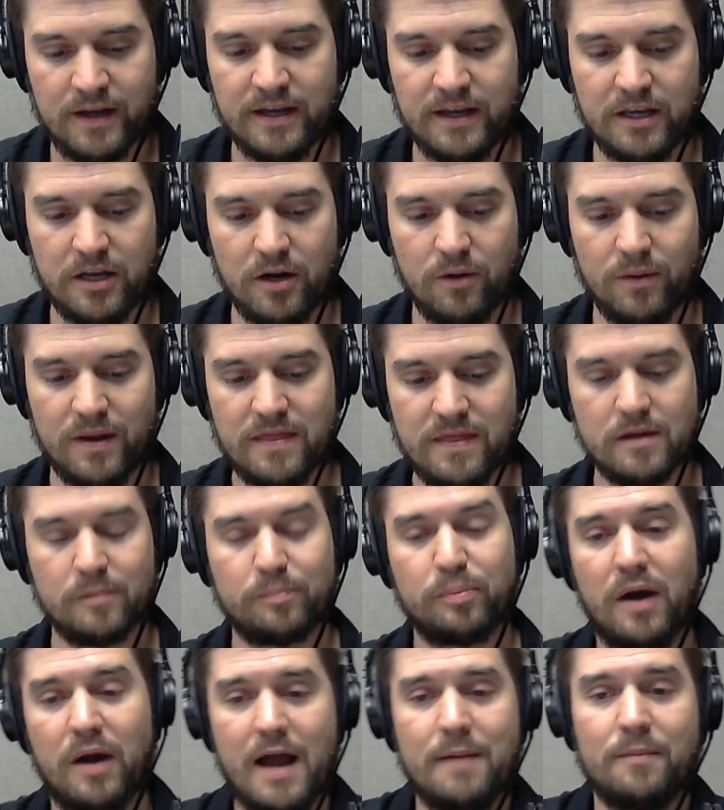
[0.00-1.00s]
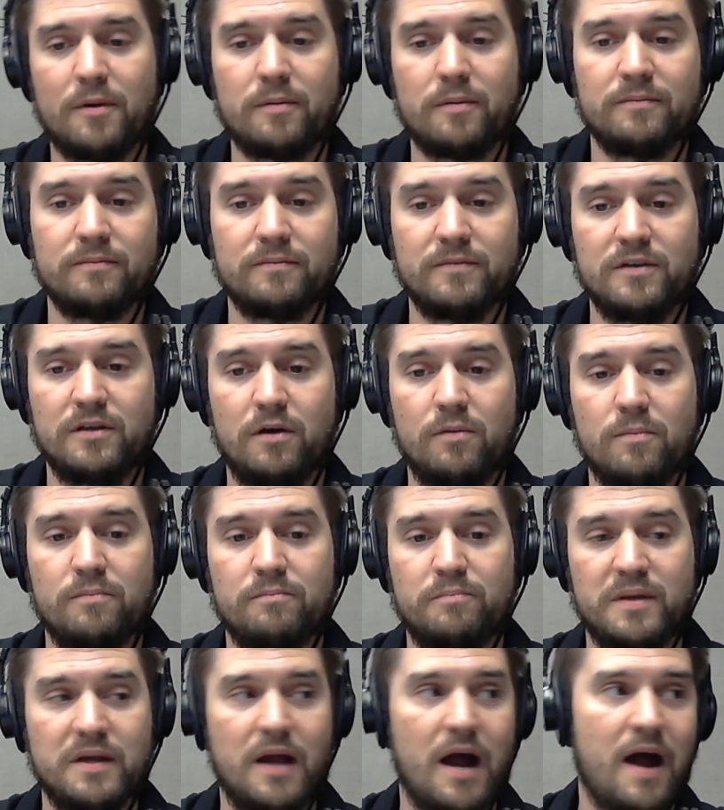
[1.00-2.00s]
you know, in their prime or, you know,
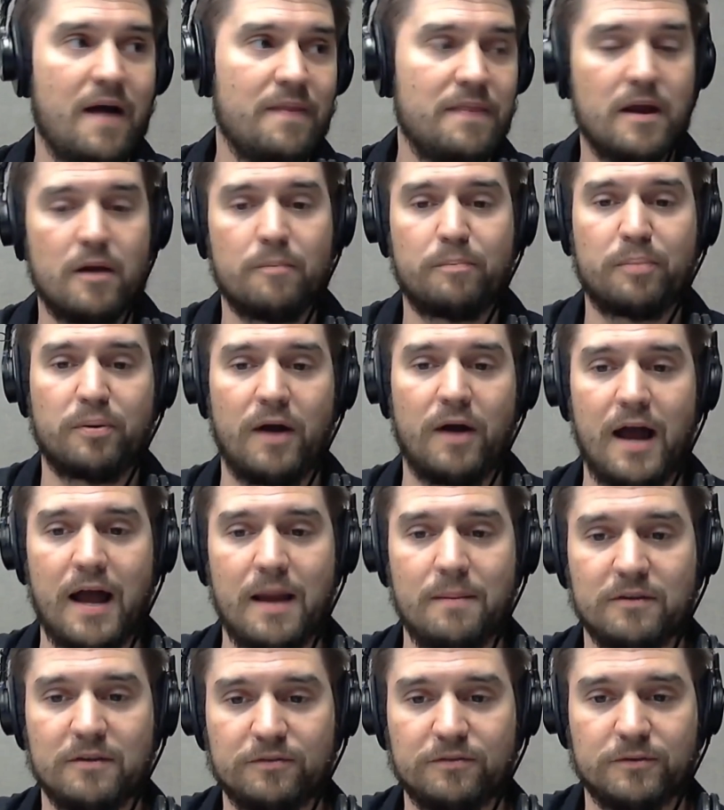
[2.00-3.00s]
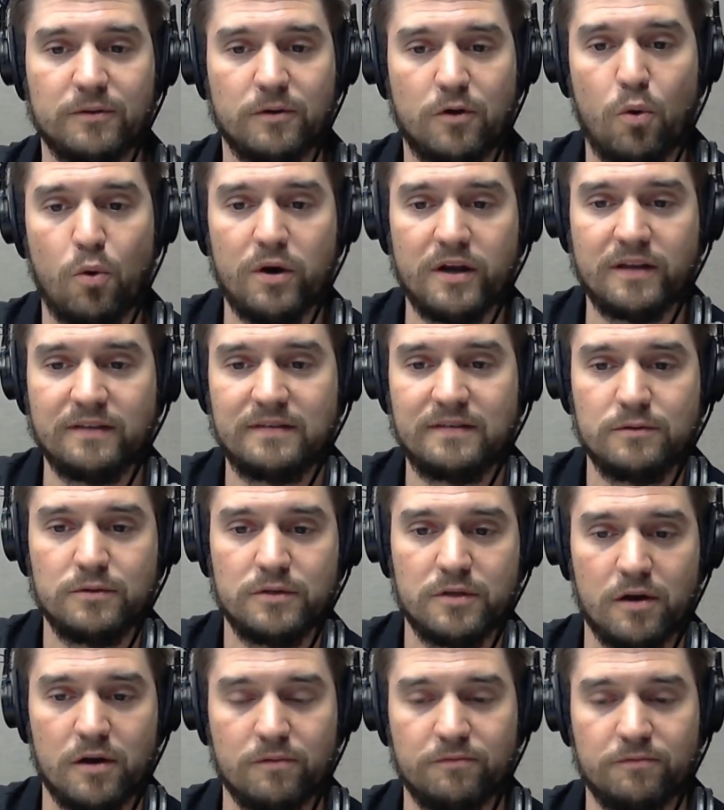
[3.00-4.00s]
beyond their prime, is according to, you know,